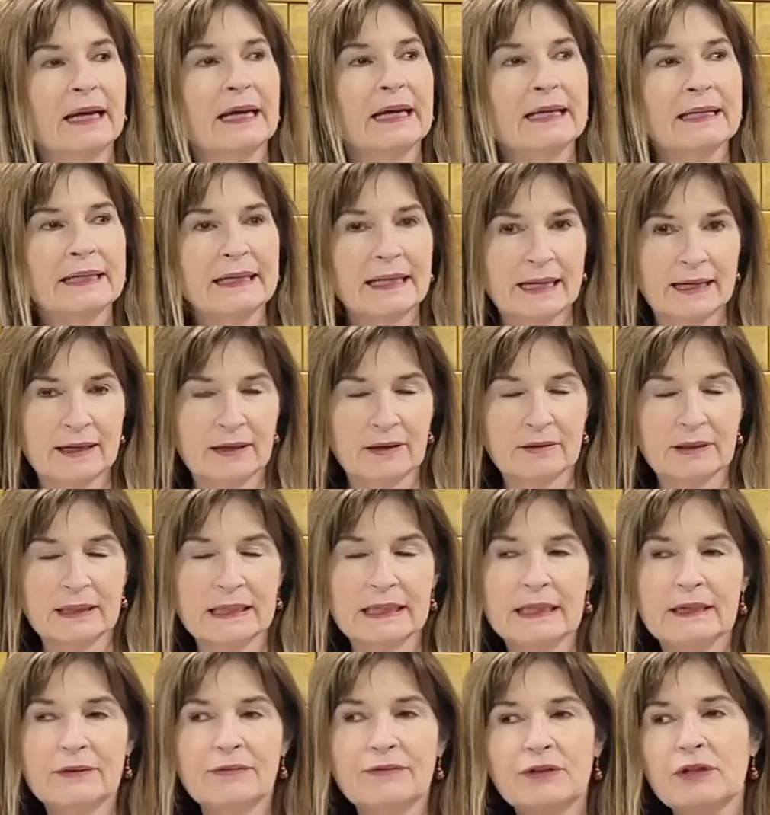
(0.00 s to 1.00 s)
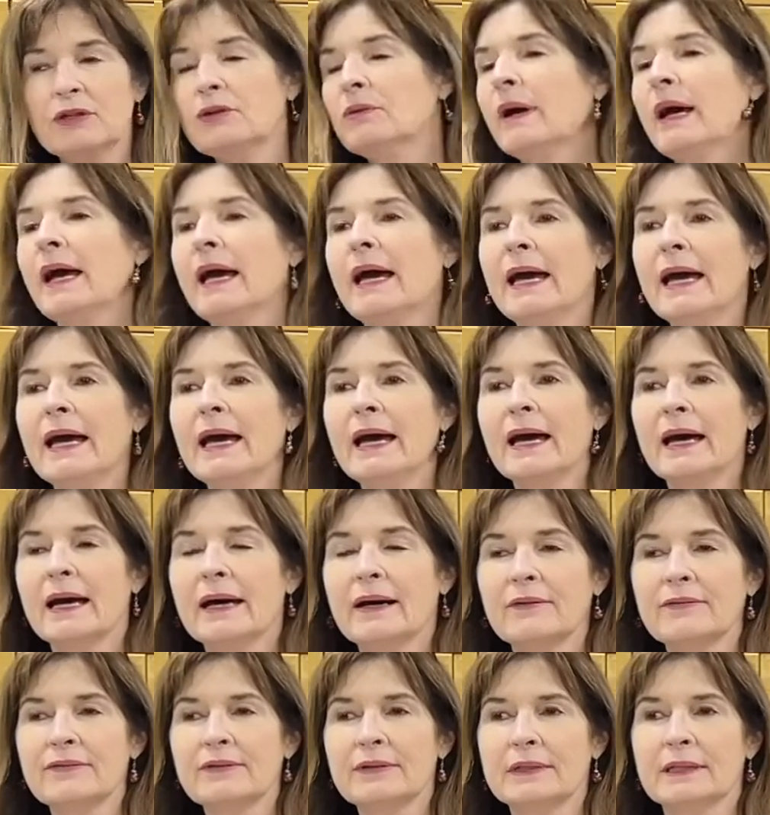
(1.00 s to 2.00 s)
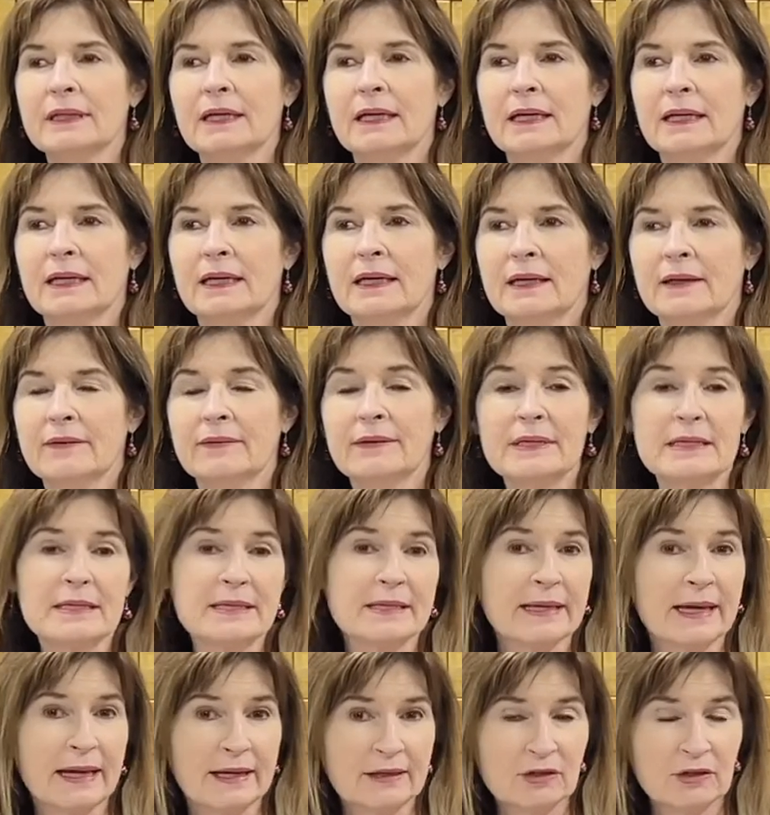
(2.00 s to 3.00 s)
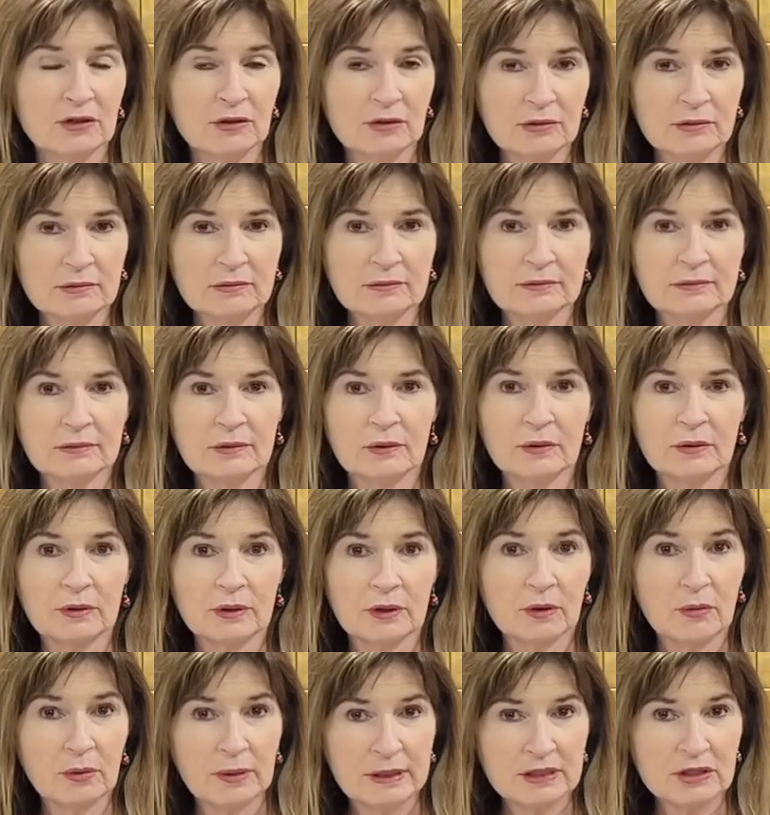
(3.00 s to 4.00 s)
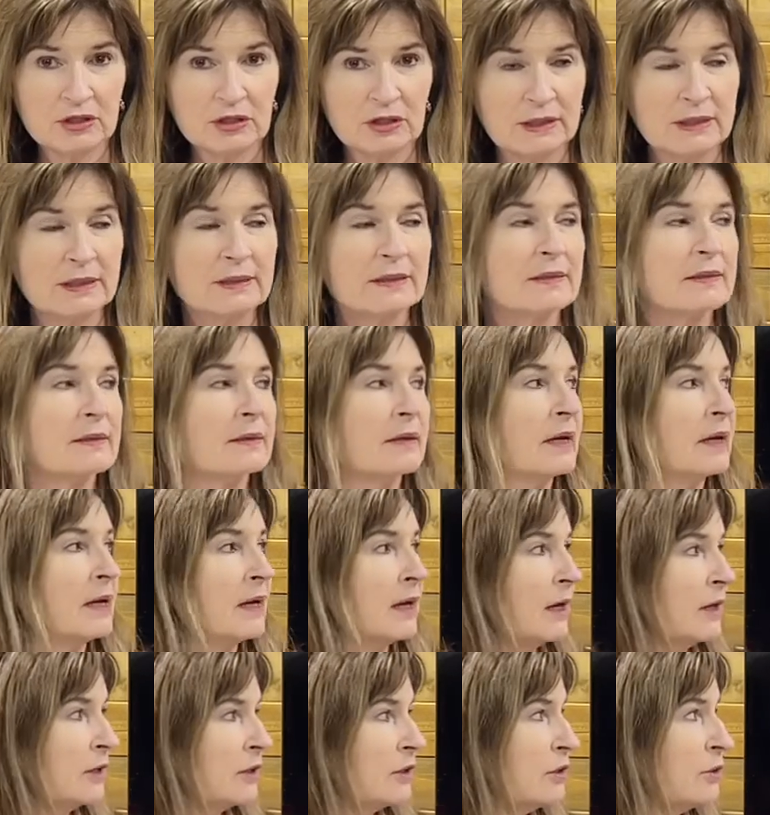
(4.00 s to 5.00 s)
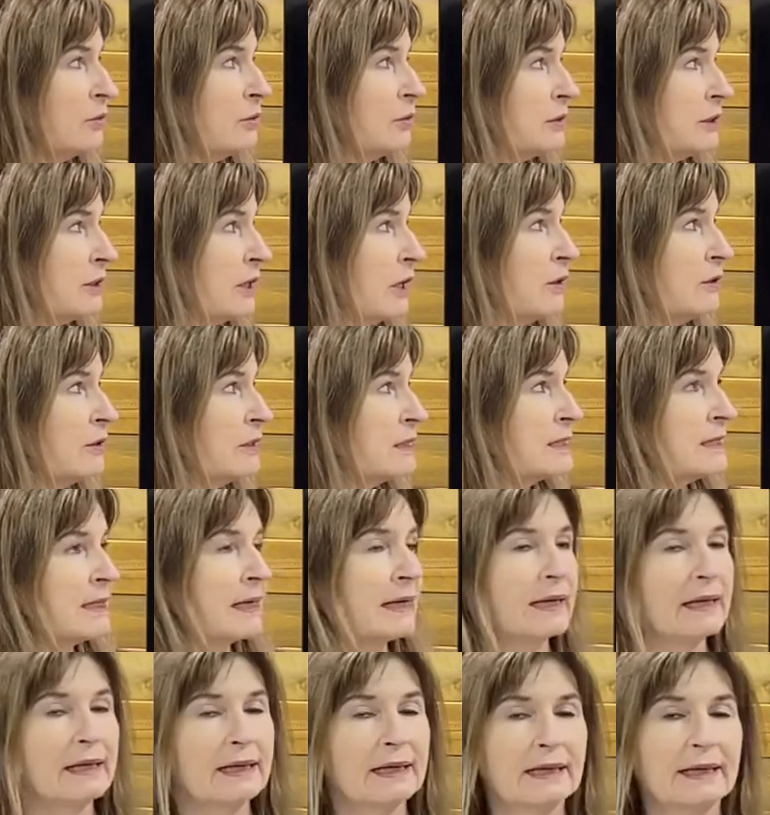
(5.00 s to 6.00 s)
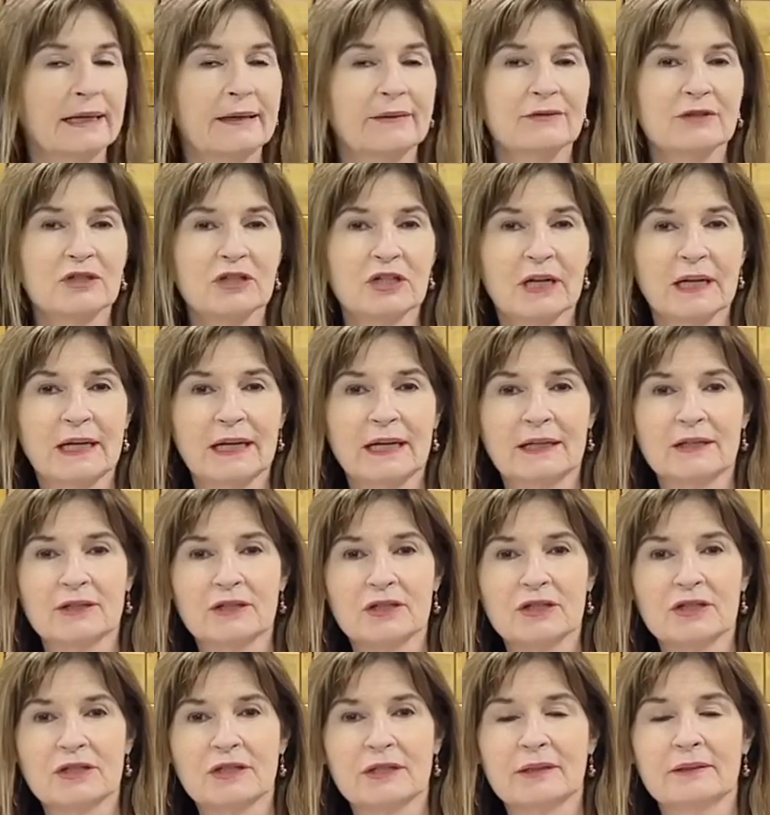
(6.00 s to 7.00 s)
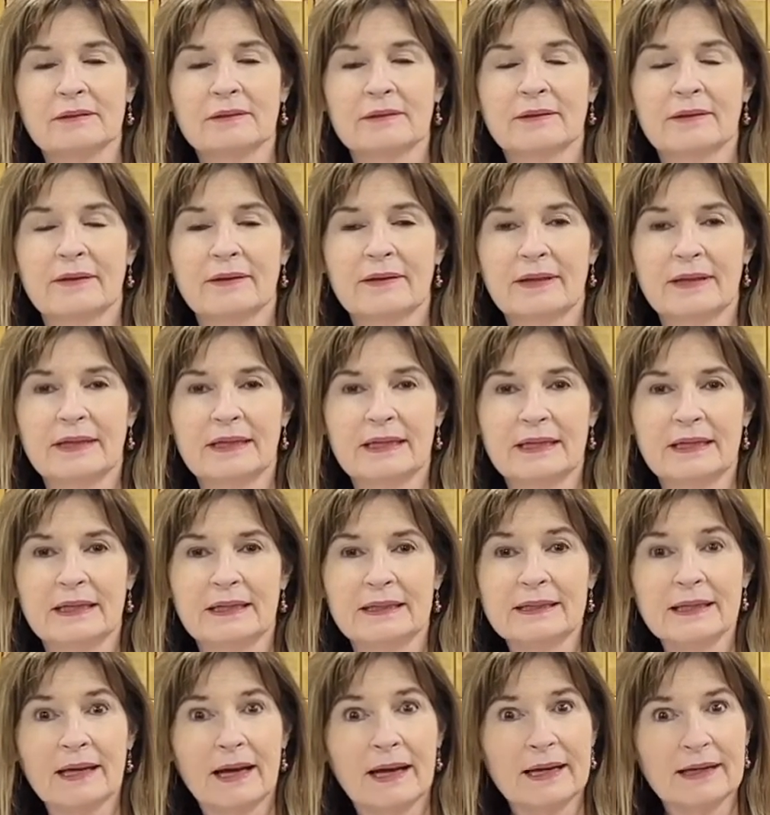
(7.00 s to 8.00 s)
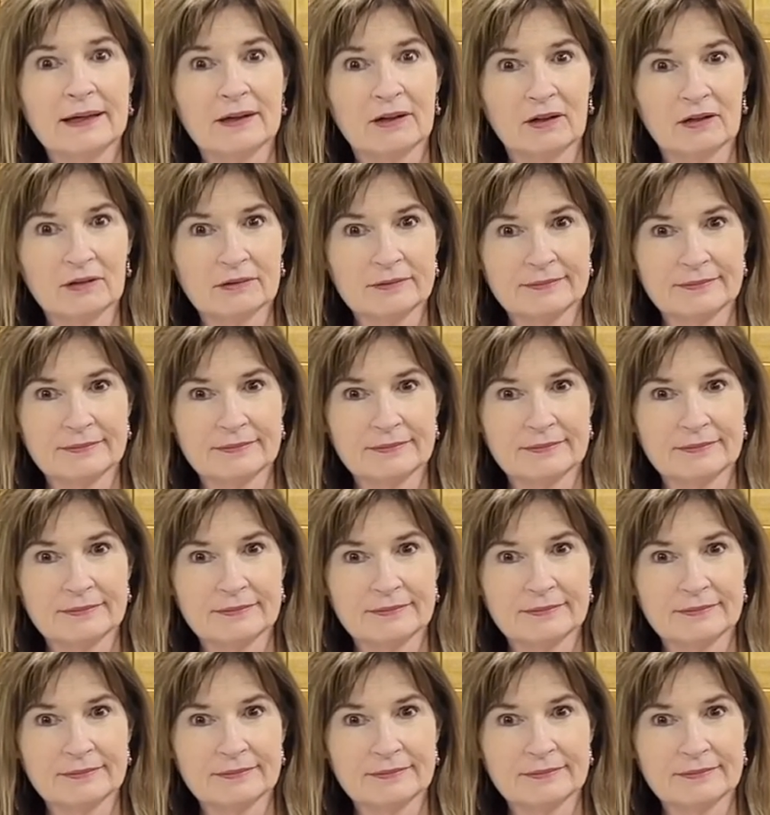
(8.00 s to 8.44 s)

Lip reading: Now, if you have the schedule or questions, you will notice that I have changed the title.